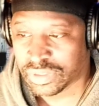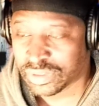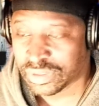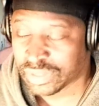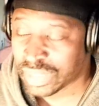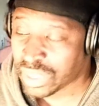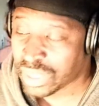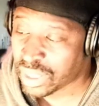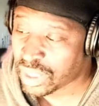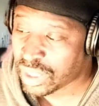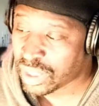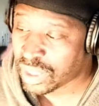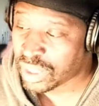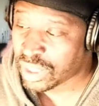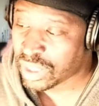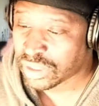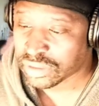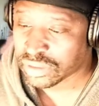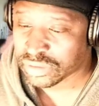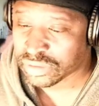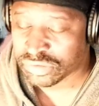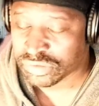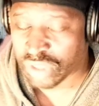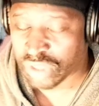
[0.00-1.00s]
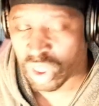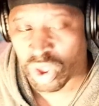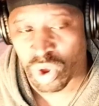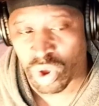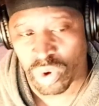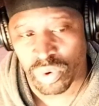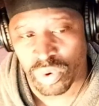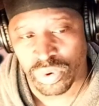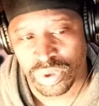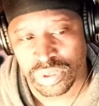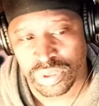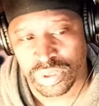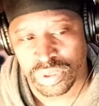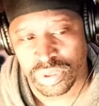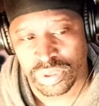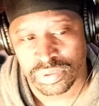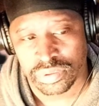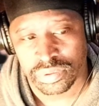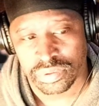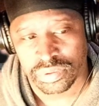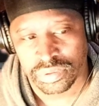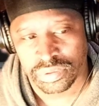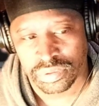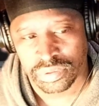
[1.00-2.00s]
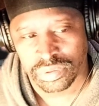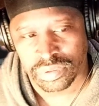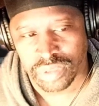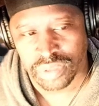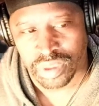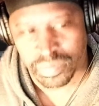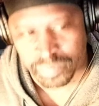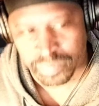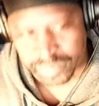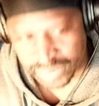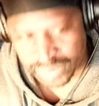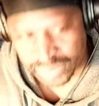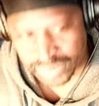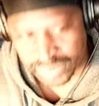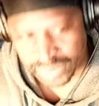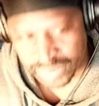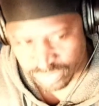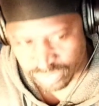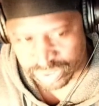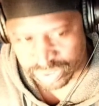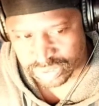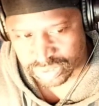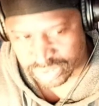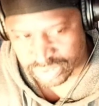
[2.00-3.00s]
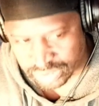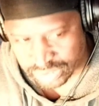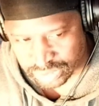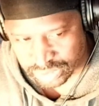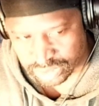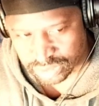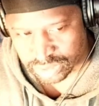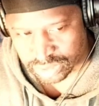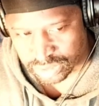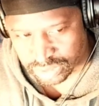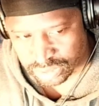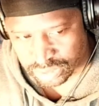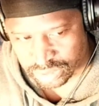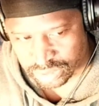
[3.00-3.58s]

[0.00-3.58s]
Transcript: Yeah, so apparently,